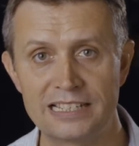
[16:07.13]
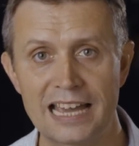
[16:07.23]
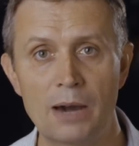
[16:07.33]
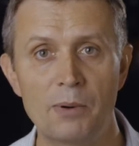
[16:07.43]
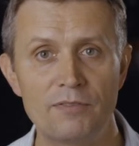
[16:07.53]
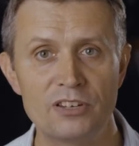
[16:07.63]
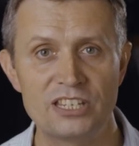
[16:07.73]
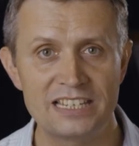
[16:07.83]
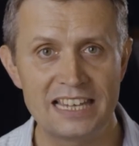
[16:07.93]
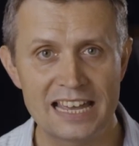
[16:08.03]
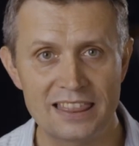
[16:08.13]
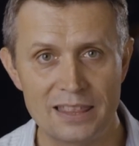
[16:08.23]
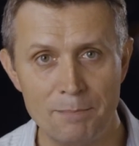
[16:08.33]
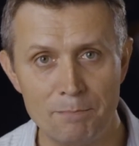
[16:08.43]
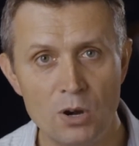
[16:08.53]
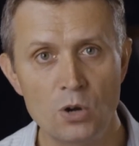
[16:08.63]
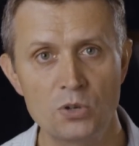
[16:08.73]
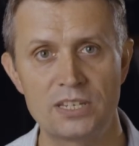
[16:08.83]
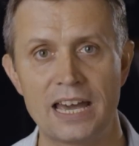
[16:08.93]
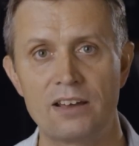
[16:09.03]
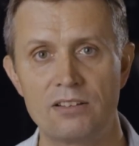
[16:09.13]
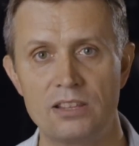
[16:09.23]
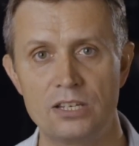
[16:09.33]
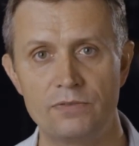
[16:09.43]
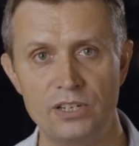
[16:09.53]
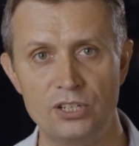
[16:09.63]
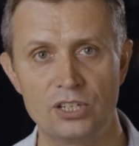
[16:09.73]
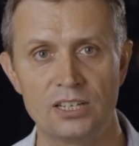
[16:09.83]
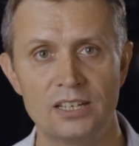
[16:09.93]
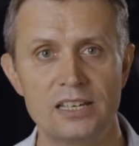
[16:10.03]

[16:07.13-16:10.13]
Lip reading: However, to get the most out of this feature,